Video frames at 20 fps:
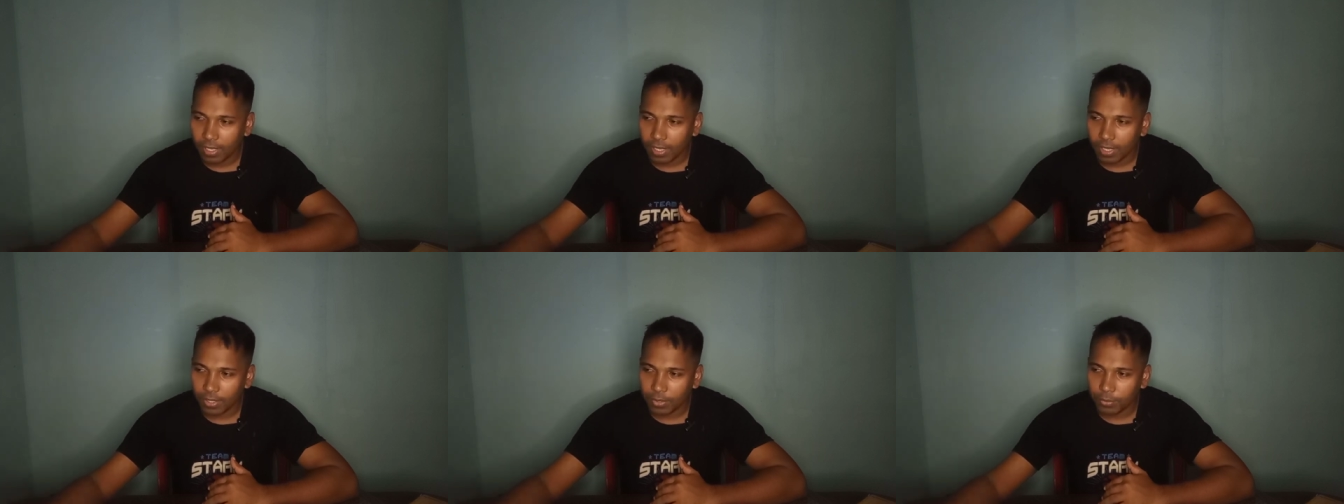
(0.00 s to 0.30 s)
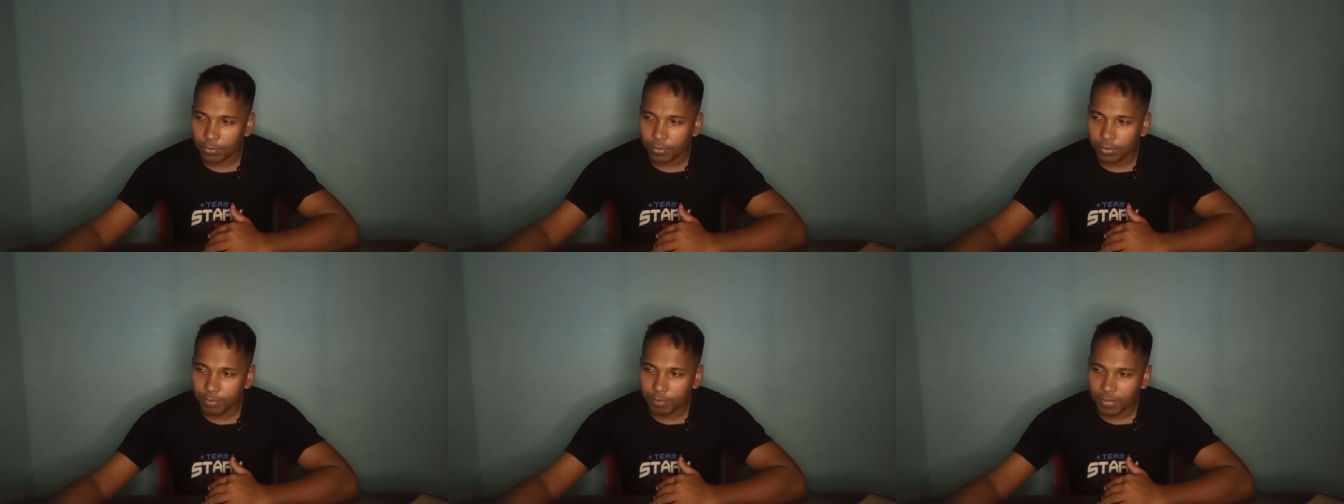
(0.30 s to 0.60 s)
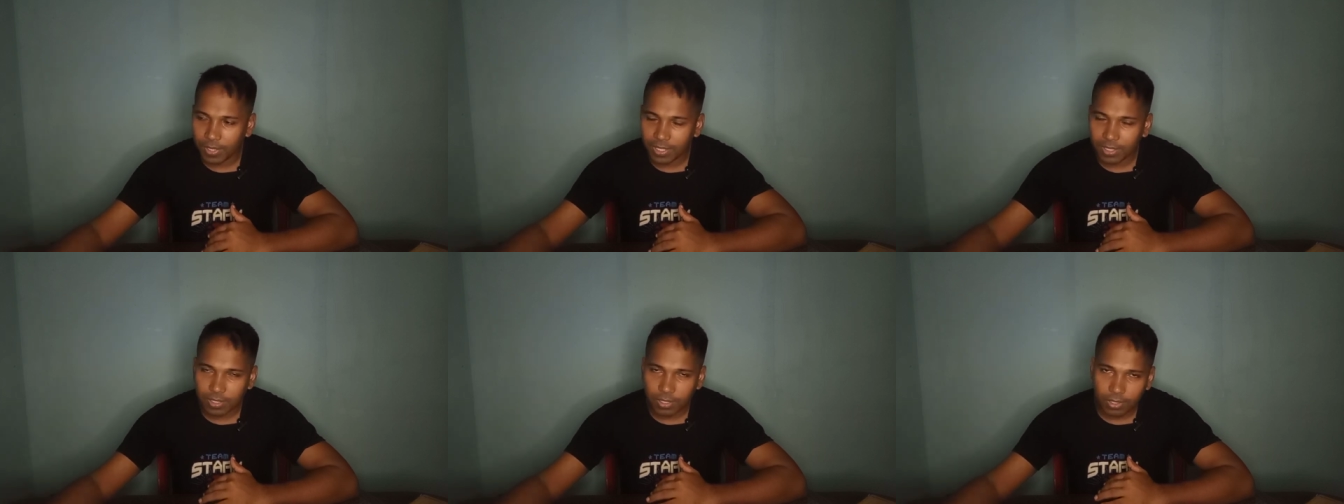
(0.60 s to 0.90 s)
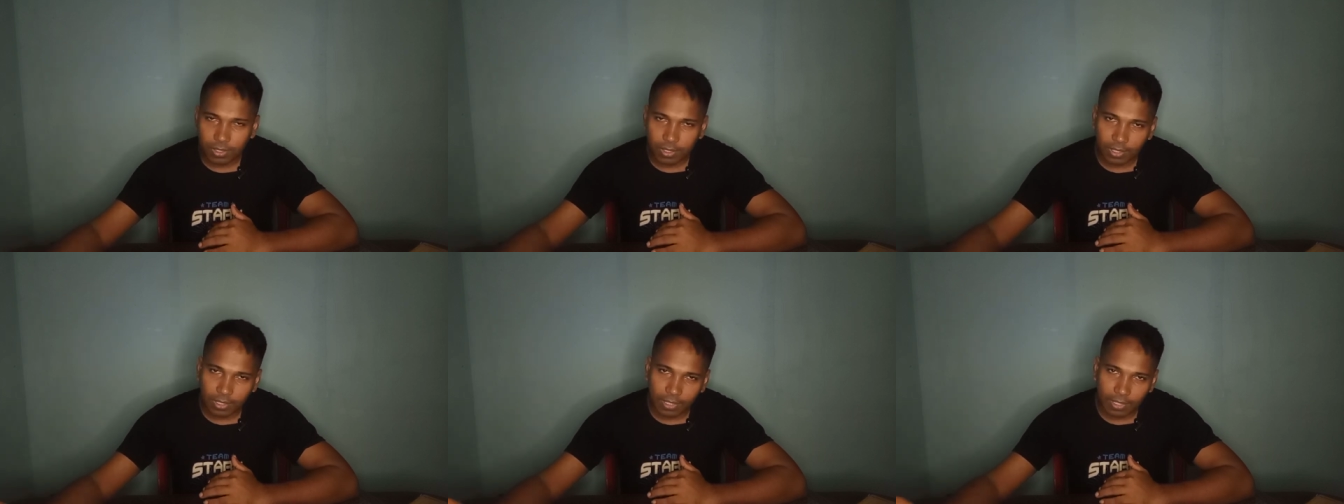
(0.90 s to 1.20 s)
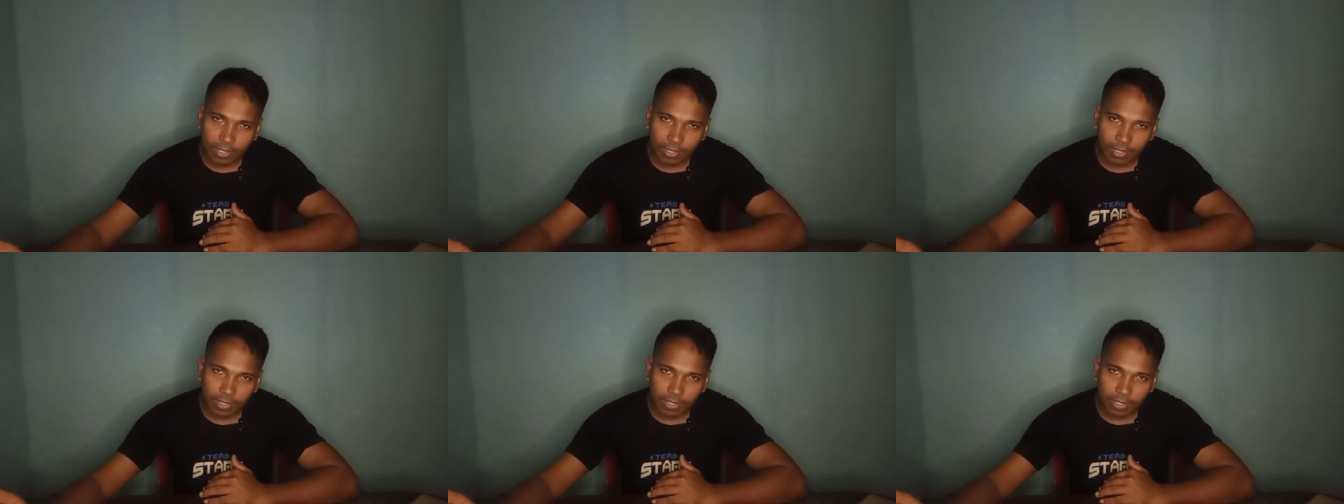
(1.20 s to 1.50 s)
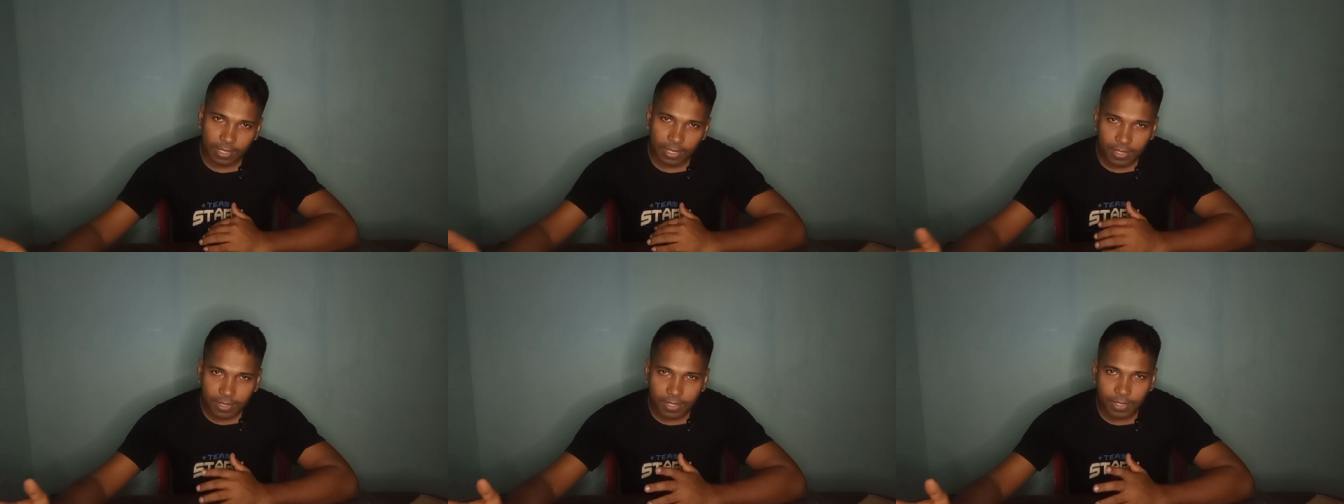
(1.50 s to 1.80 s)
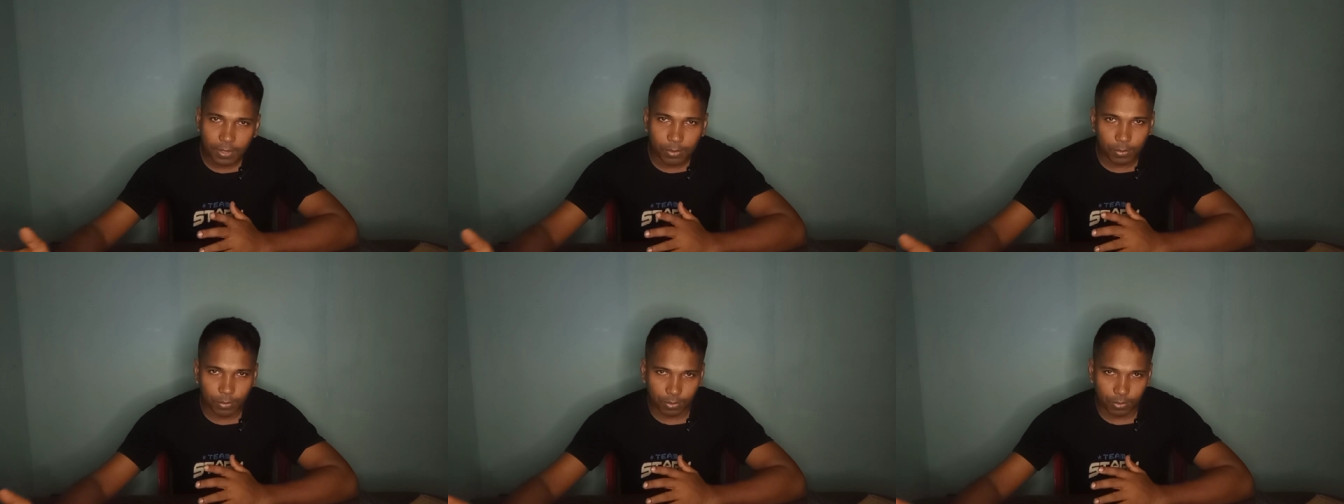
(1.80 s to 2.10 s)
and we must get
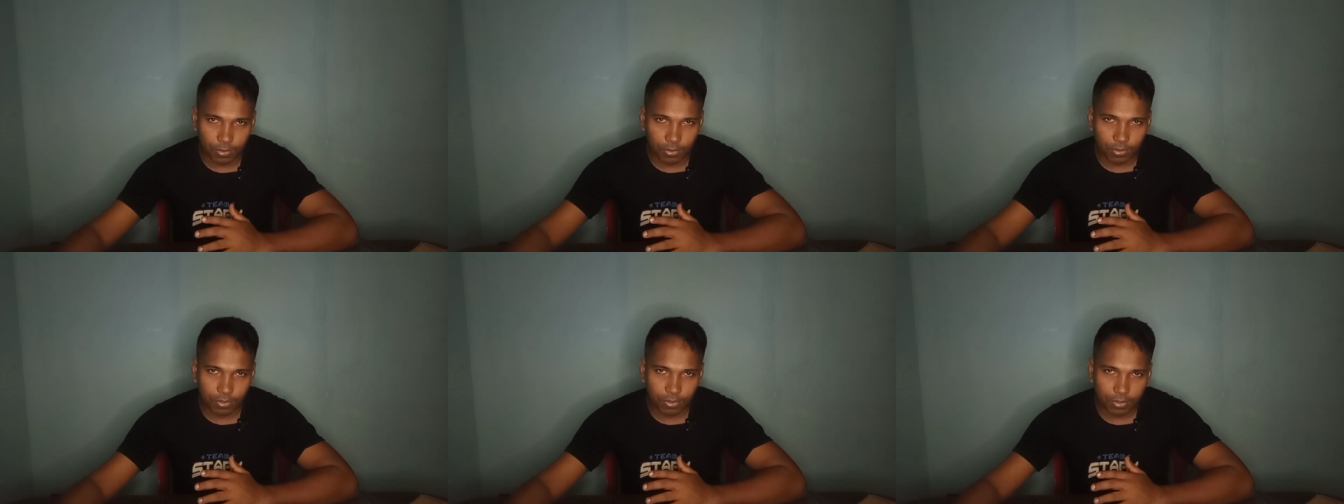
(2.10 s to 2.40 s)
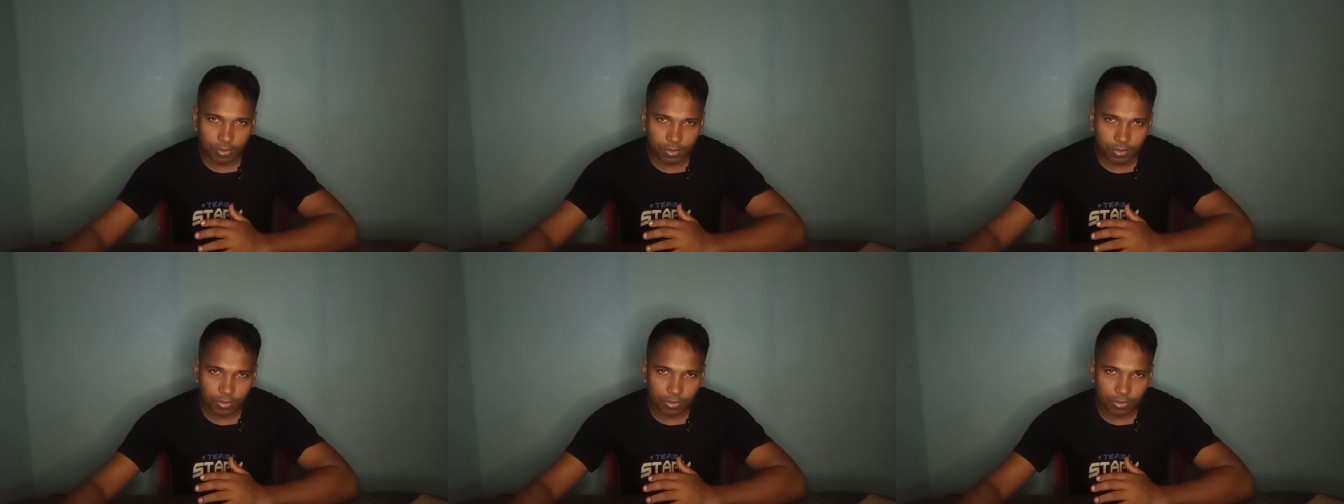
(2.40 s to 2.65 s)
the code